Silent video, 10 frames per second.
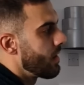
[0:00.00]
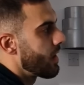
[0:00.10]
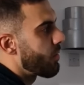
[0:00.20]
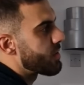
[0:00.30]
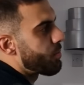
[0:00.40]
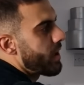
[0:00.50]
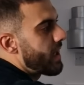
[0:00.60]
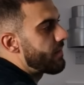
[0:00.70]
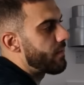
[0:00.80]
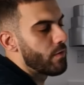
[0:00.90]
It was break
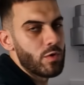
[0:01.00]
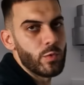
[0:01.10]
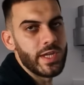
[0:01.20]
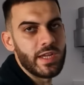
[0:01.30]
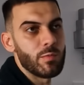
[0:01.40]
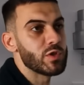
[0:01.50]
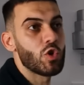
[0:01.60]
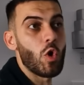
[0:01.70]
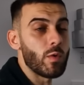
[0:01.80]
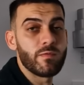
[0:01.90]
even for a week. It was
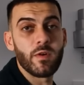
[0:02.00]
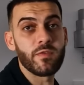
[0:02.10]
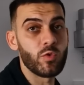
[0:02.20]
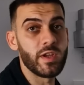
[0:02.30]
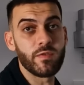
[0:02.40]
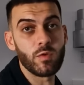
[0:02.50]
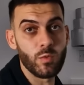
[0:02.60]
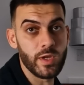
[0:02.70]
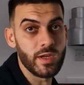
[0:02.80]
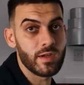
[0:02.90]
growing for free for a
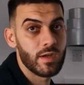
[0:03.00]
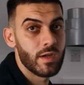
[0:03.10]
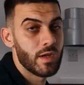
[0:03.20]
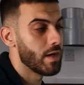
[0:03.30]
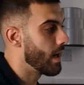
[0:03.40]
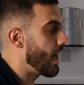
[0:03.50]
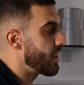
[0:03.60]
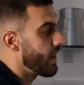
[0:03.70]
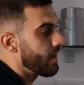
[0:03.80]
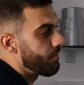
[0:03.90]
week.
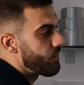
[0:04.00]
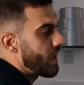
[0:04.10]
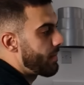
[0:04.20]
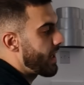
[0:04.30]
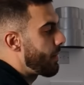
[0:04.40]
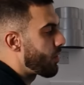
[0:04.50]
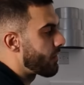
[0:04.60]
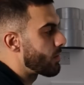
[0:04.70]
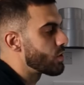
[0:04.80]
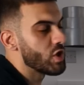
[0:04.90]
And then it became
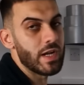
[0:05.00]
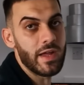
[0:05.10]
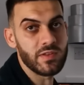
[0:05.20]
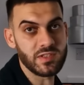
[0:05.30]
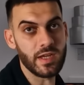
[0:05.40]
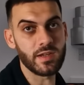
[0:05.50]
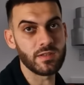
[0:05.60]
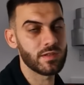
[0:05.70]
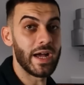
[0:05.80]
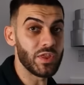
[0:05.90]
profitable July the
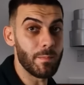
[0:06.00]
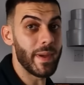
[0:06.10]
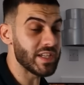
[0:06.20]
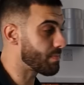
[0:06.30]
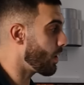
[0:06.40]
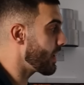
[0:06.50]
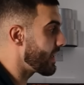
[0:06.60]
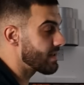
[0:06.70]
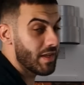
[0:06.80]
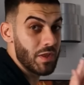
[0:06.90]
2nd. And the best part
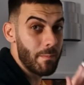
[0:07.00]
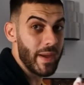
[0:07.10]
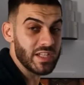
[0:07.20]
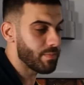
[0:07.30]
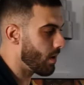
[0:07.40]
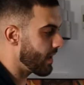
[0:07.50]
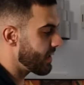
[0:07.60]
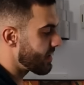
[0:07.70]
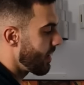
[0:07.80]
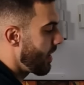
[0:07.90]

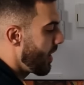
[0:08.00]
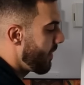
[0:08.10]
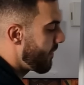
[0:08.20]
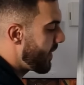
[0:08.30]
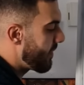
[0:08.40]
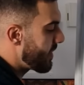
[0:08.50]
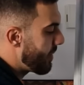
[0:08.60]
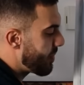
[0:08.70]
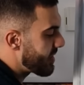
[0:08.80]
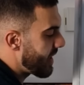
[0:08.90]
is
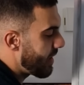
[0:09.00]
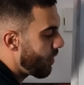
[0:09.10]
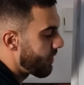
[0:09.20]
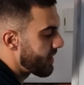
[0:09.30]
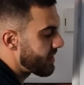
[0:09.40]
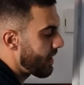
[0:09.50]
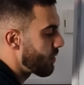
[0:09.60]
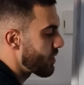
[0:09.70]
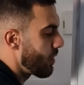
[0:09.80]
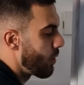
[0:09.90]
50% of the
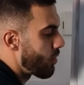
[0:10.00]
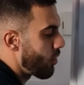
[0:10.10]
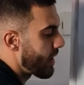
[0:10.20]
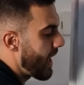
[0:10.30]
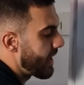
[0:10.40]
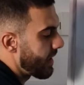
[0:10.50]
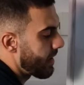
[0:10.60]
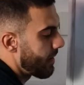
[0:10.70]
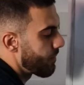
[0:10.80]
sales were organic.